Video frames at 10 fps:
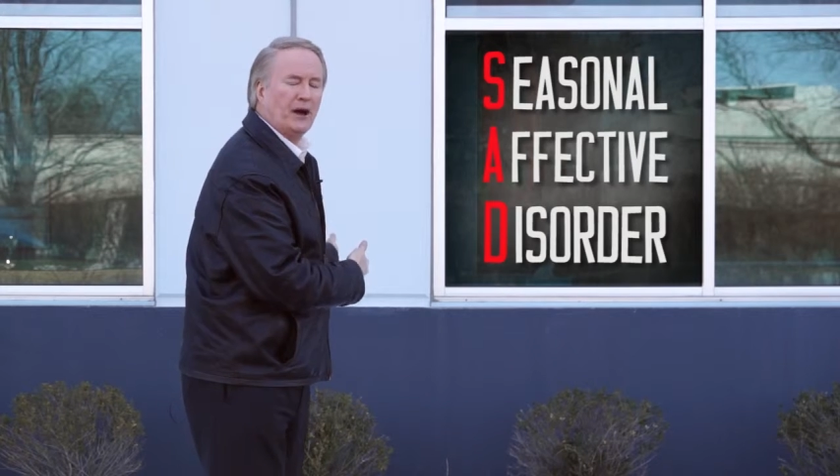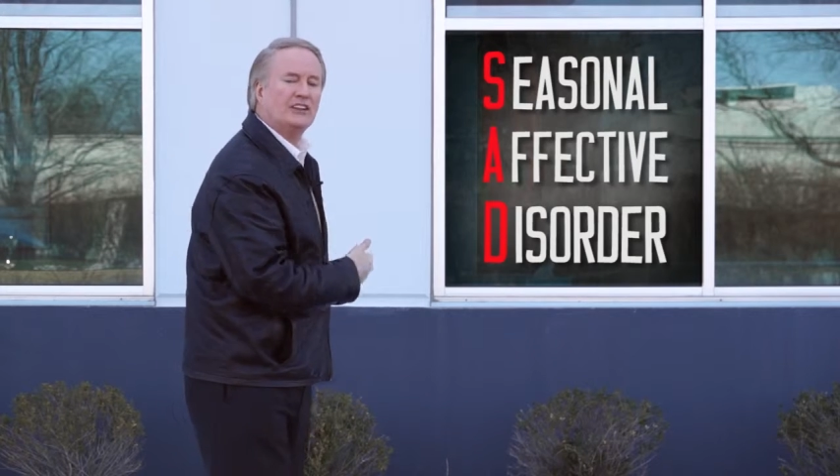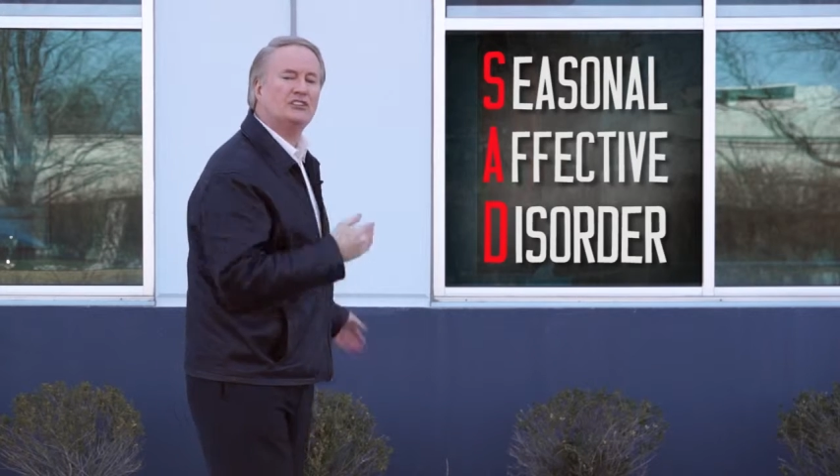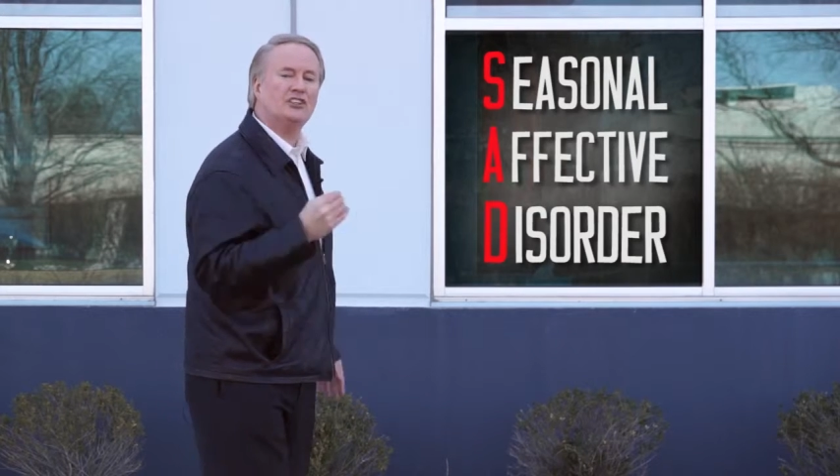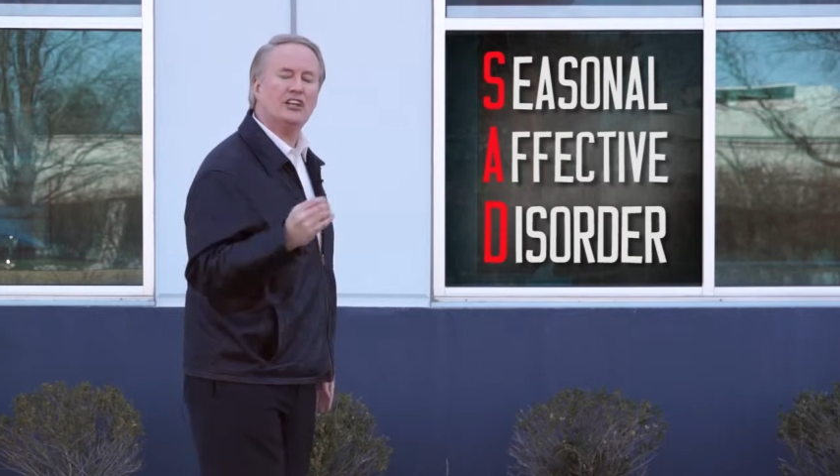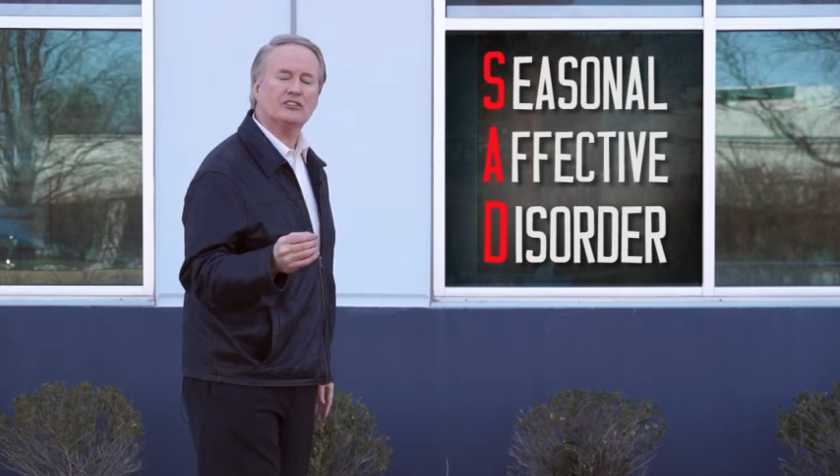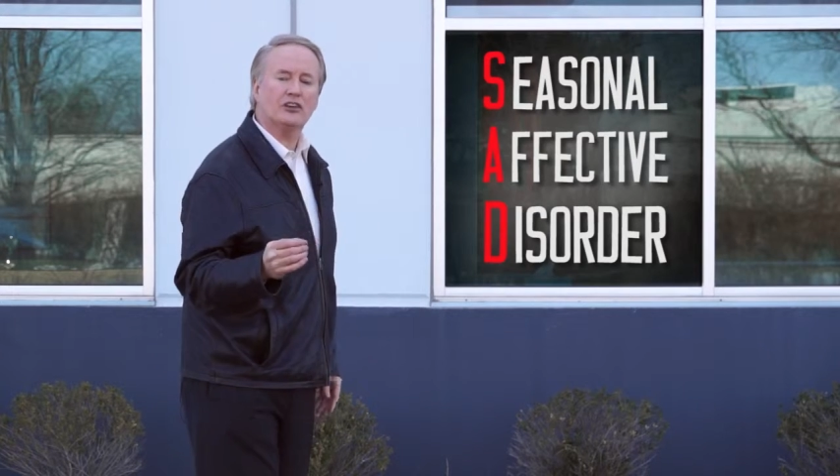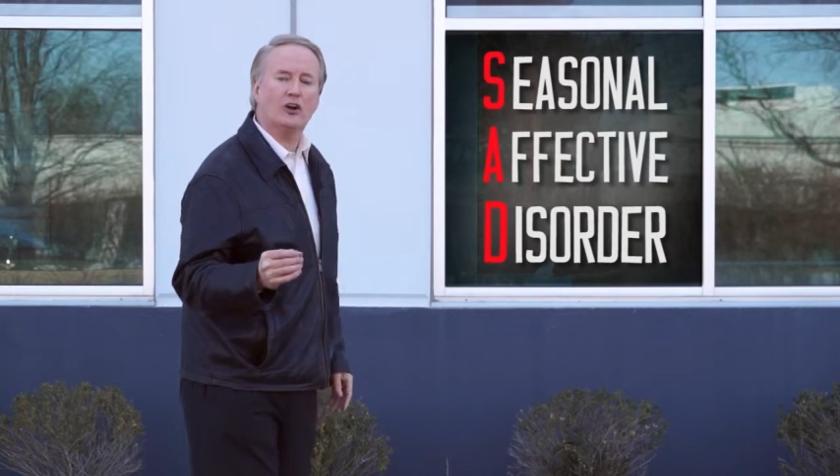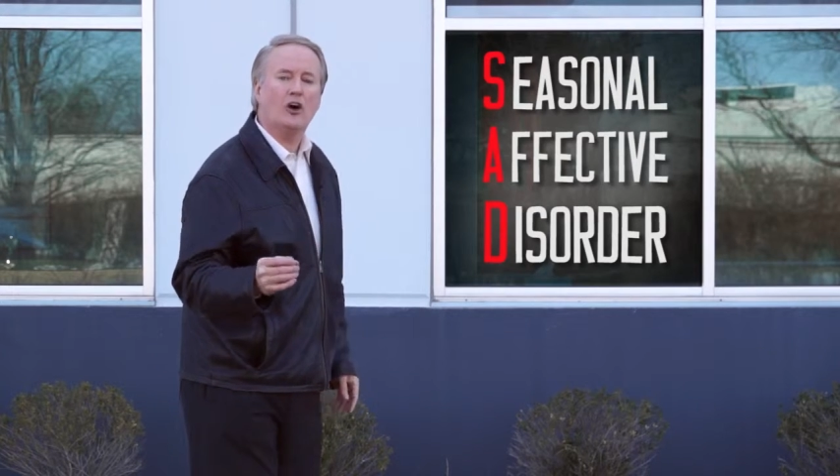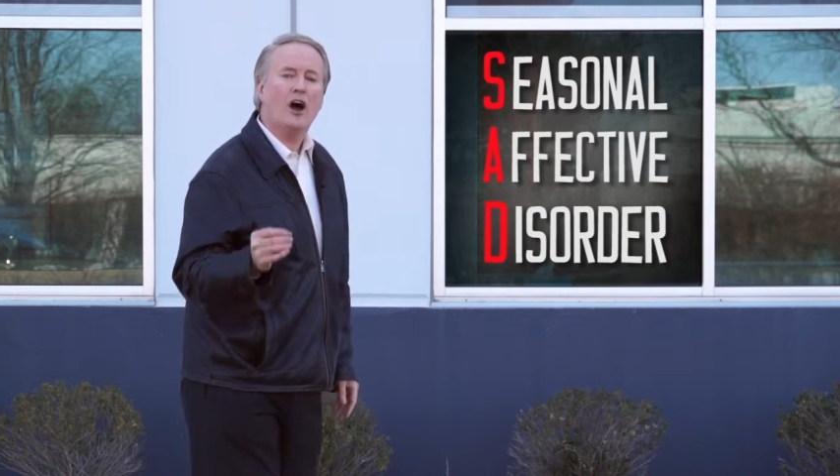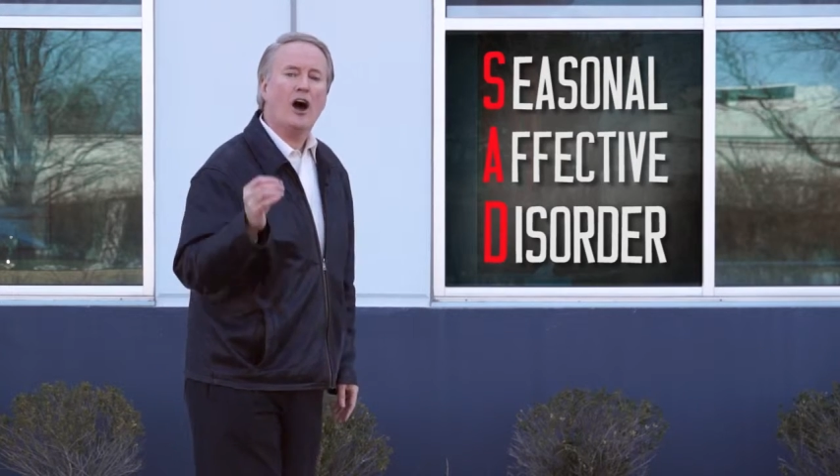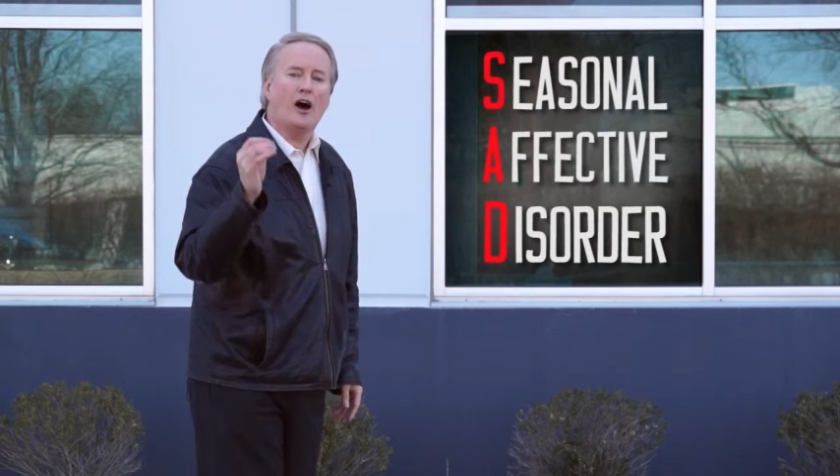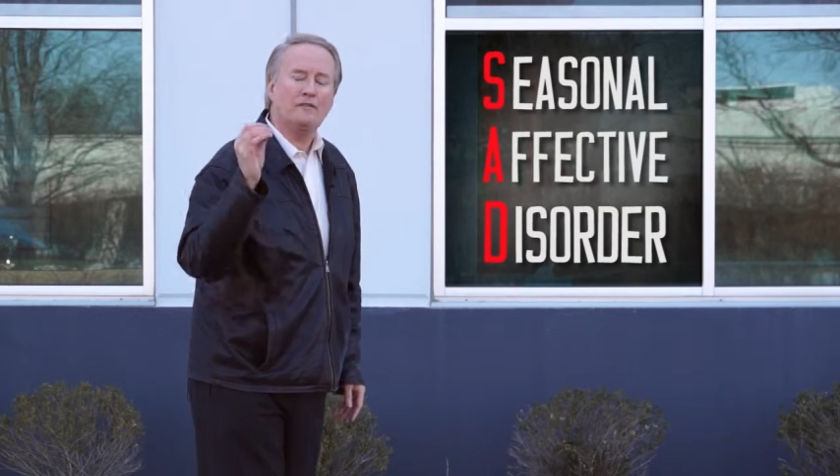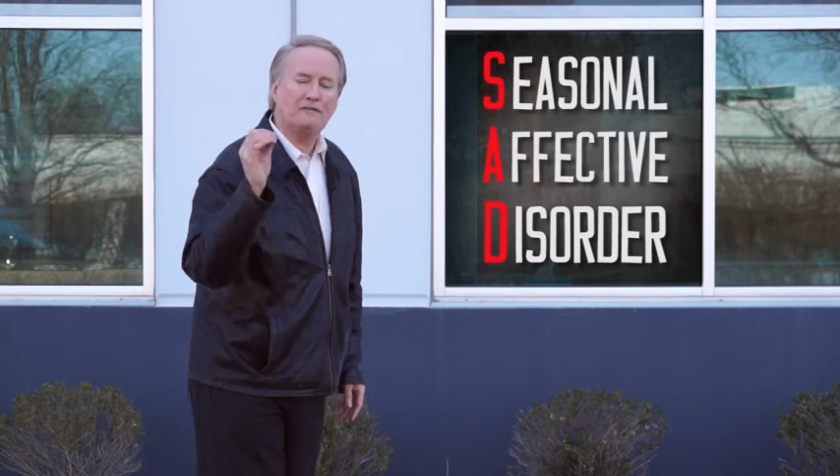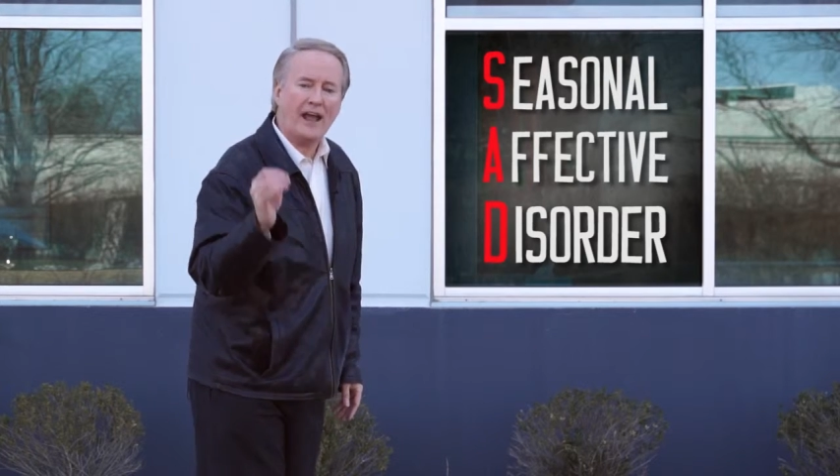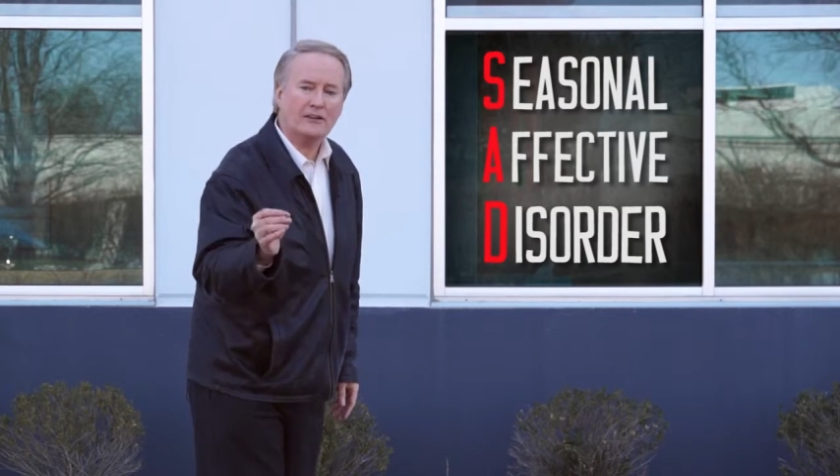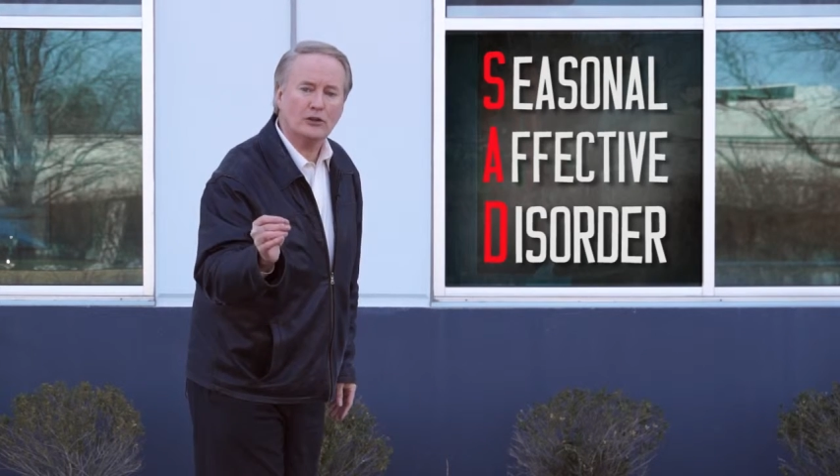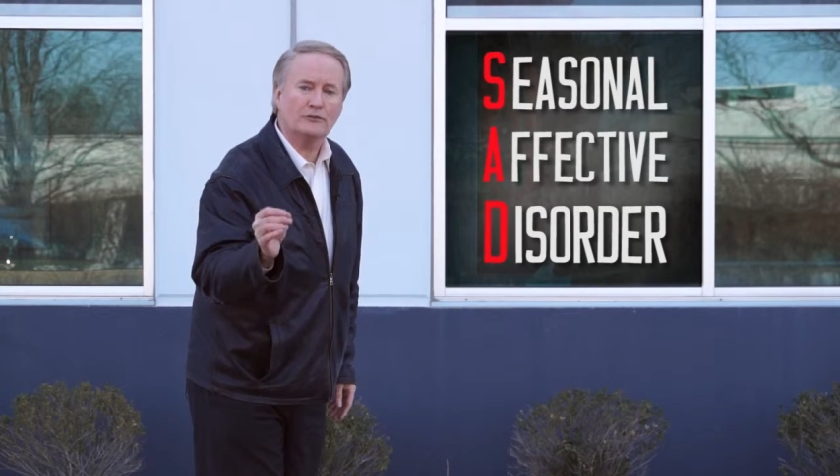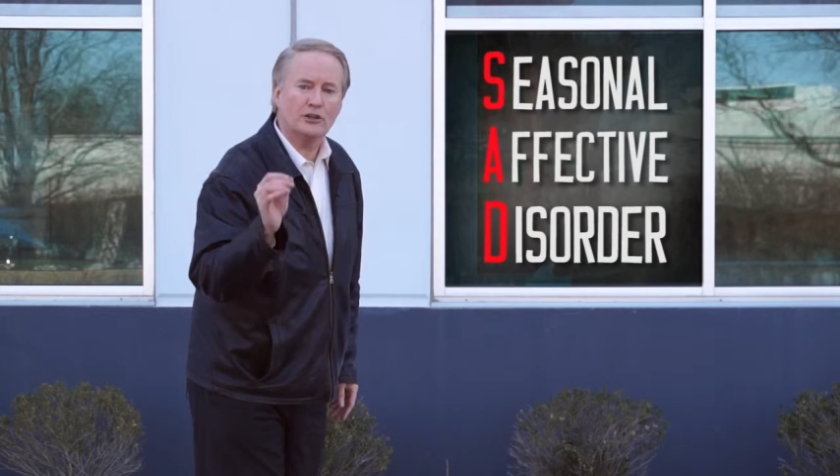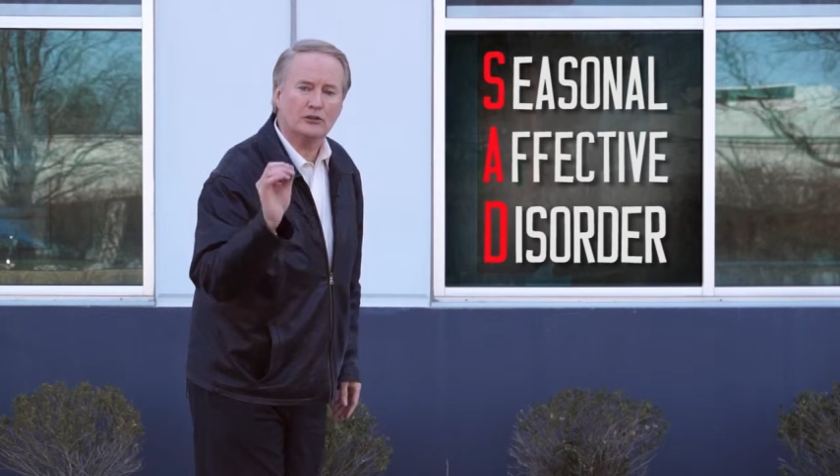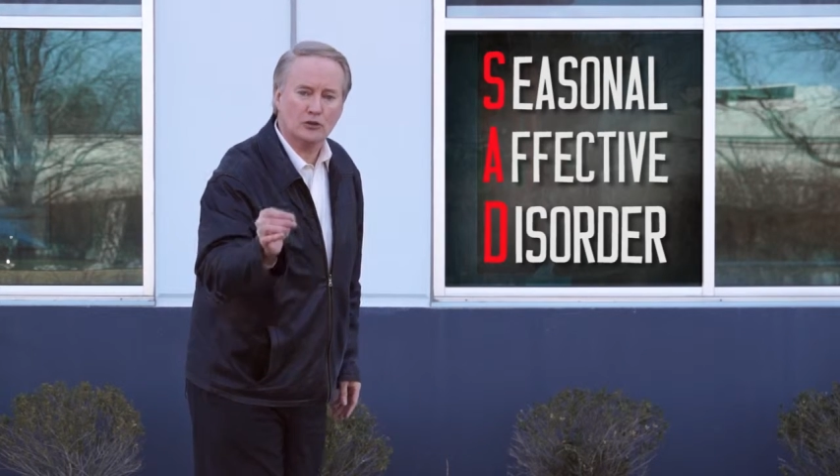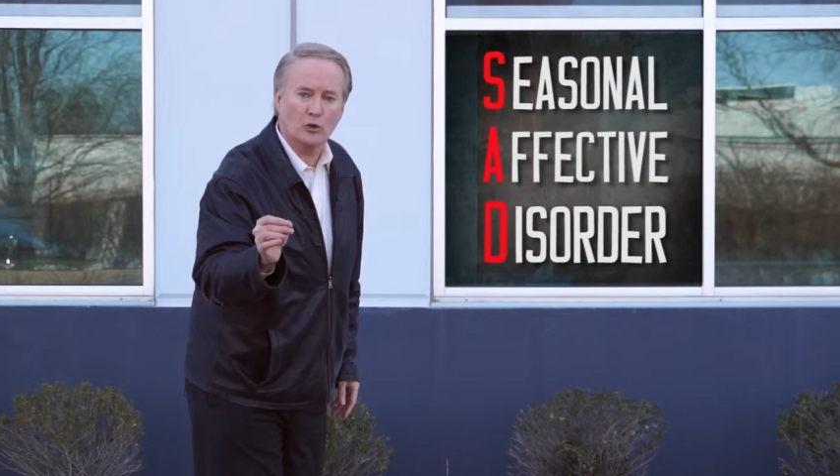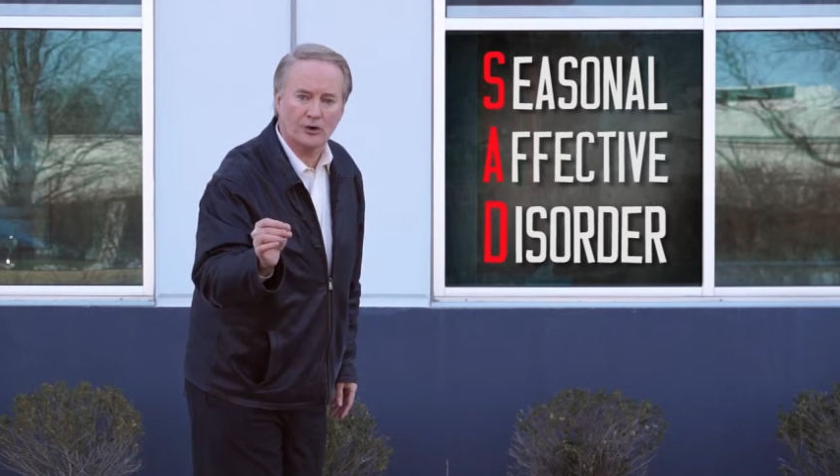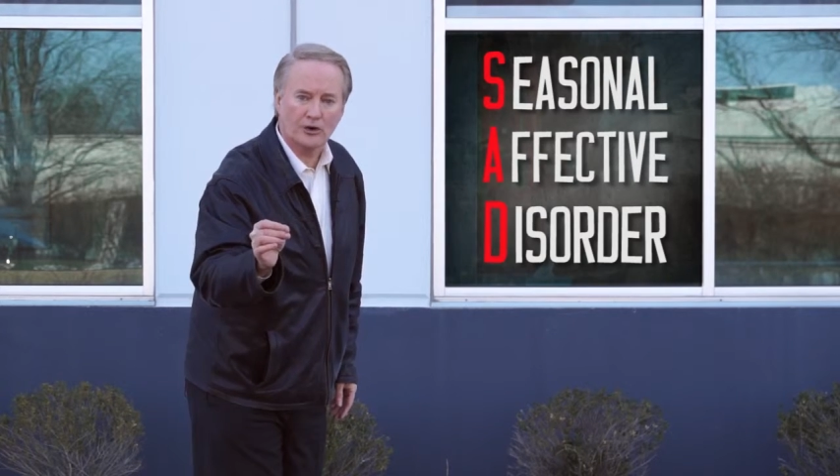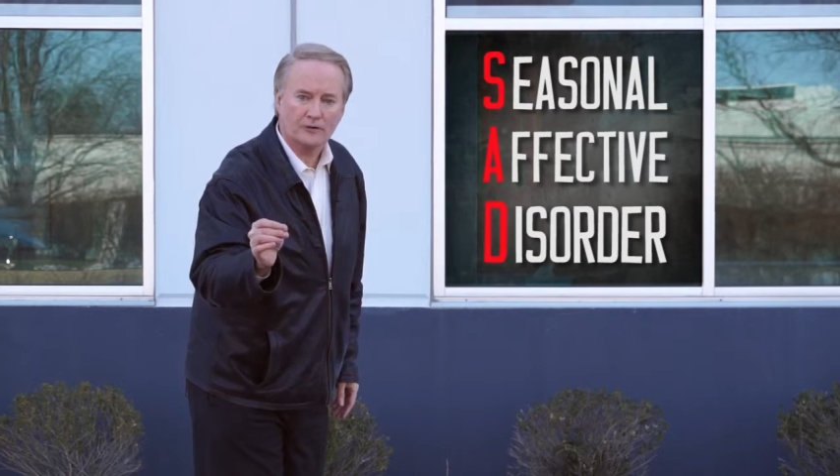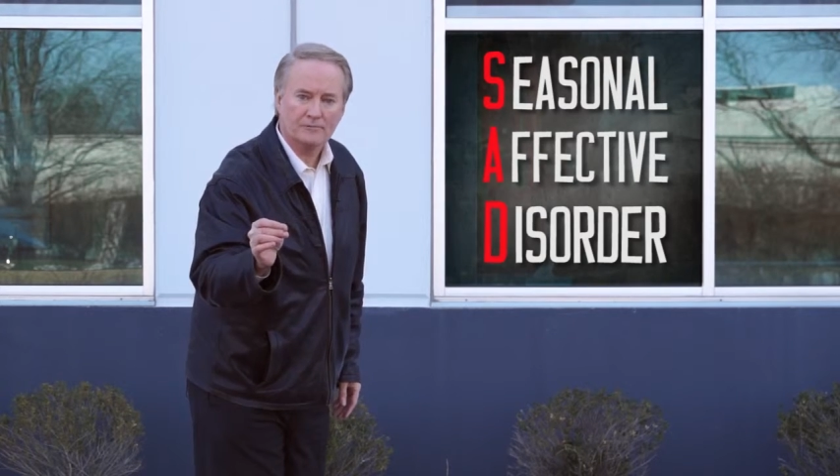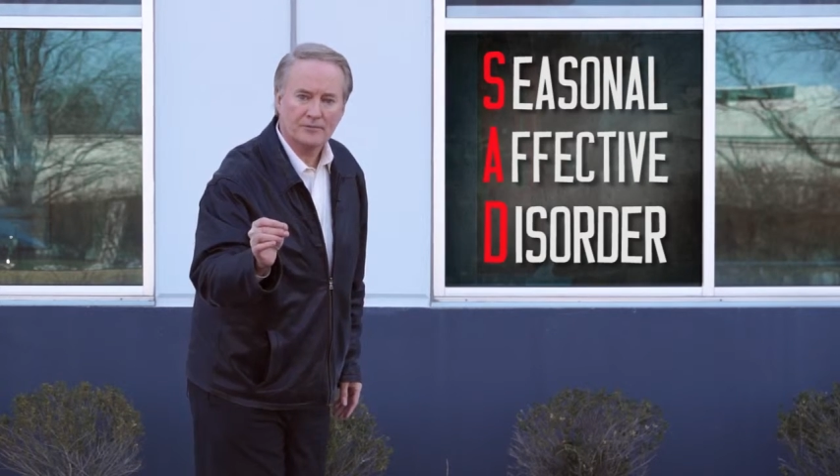by seasonal affective disorder.